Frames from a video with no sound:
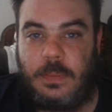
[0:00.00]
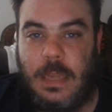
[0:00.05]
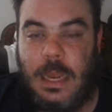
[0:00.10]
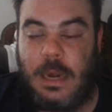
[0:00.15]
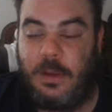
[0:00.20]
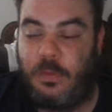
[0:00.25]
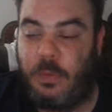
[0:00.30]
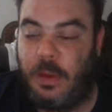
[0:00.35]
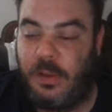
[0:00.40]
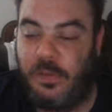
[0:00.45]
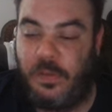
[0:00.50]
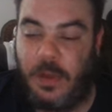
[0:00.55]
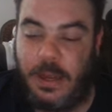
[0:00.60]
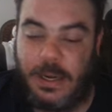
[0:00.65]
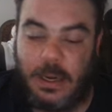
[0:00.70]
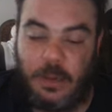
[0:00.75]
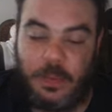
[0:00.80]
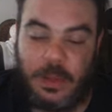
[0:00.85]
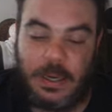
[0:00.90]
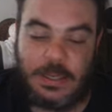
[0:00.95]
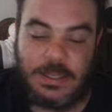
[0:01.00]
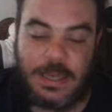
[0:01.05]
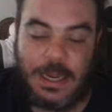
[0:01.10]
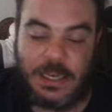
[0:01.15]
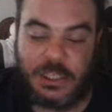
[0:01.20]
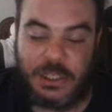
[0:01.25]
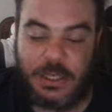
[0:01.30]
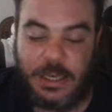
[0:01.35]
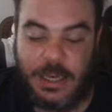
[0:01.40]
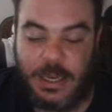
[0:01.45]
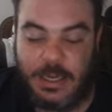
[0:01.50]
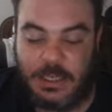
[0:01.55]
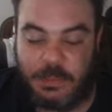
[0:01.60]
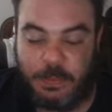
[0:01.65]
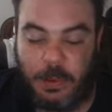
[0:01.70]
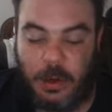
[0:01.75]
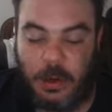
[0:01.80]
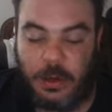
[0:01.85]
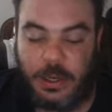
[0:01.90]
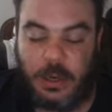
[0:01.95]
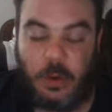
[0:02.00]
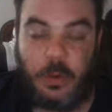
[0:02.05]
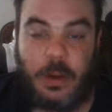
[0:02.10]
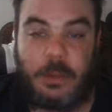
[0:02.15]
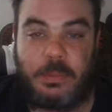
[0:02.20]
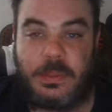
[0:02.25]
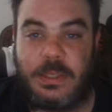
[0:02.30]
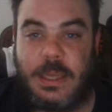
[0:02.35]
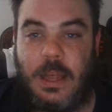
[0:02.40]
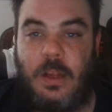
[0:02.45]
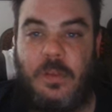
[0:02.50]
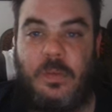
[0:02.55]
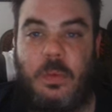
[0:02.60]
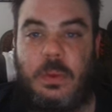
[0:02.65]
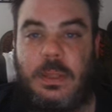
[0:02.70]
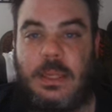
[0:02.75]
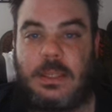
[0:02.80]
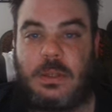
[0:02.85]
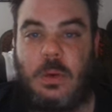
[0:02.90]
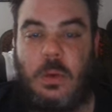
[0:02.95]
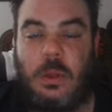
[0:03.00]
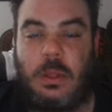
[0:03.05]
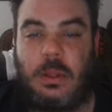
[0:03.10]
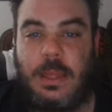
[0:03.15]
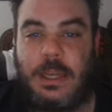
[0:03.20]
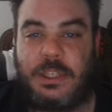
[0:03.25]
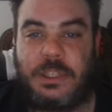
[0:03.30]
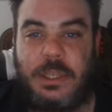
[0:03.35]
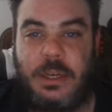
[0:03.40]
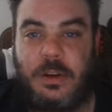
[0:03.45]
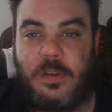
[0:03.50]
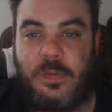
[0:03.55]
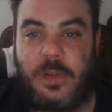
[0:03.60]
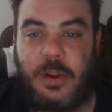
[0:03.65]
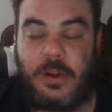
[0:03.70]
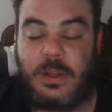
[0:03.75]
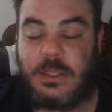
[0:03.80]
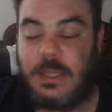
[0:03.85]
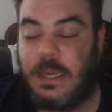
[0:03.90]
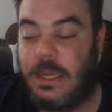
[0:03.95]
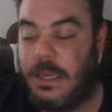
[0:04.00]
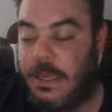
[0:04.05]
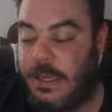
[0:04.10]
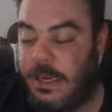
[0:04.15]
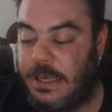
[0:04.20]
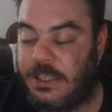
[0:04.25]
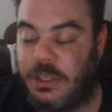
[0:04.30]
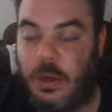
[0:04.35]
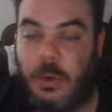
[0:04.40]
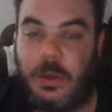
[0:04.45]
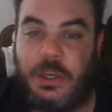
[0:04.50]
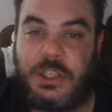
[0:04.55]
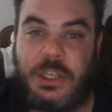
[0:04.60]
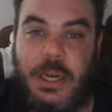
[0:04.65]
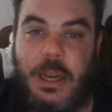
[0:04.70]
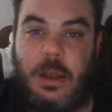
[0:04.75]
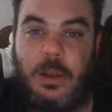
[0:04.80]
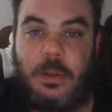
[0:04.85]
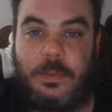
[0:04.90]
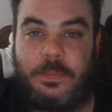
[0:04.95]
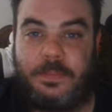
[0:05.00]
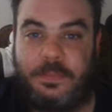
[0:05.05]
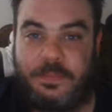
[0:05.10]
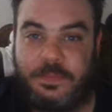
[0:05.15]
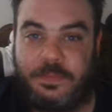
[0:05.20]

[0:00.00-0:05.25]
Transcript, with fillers: And if we find out that it's actually his party or himself with this whole election interference, he's going to jail.